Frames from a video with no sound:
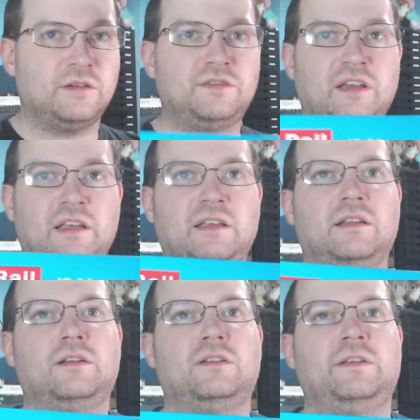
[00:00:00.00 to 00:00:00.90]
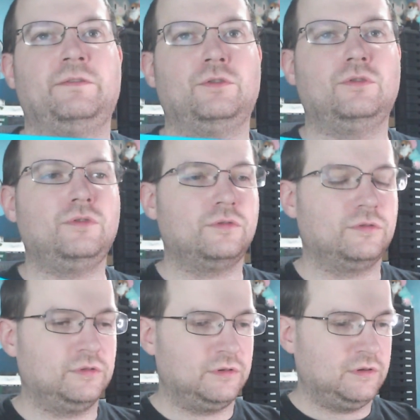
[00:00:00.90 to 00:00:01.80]
J94.
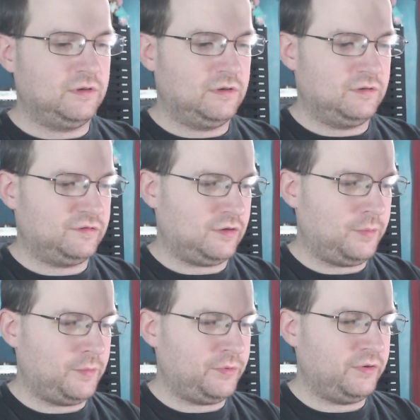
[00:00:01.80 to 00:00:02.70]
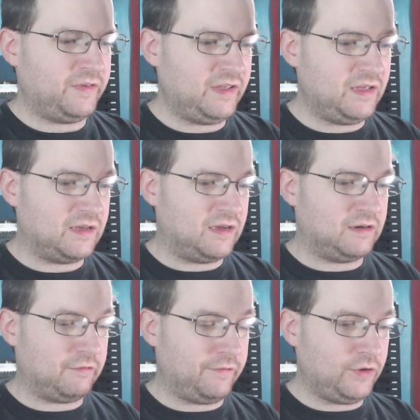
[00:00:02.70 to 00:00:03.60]
I'll pop you
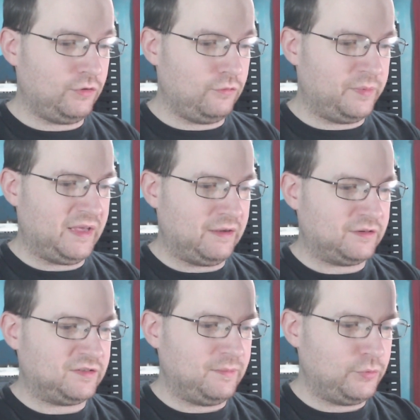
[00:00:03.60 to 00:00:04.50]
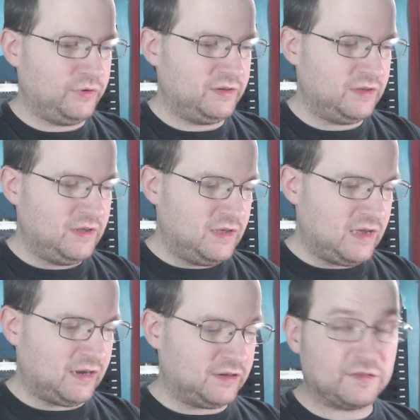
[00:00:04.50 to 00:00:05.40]
there. The review will be out at some point,
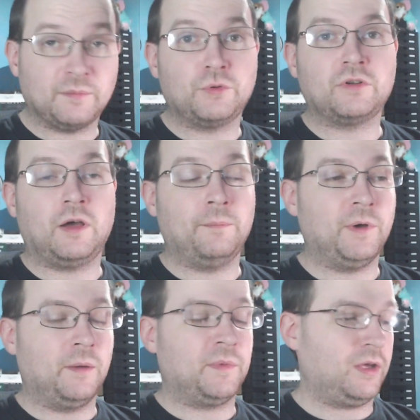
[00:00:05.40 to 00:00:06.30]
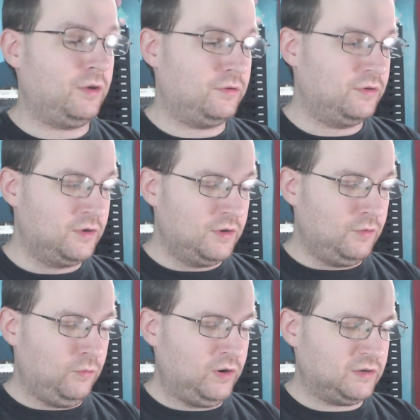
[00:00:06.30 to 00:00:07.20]
and at some point I'll buy my own
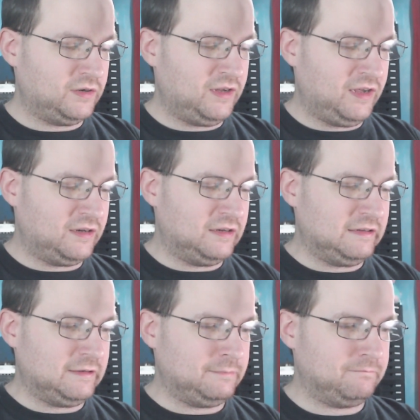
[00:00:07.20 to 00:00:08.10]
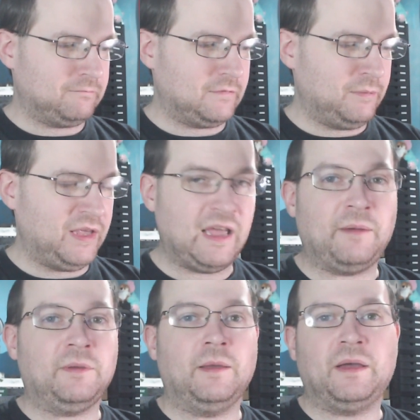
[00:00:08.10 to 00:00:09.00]
one and be
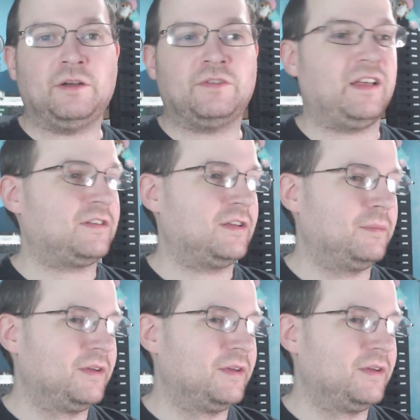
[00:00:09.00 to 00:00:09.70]
happy about that.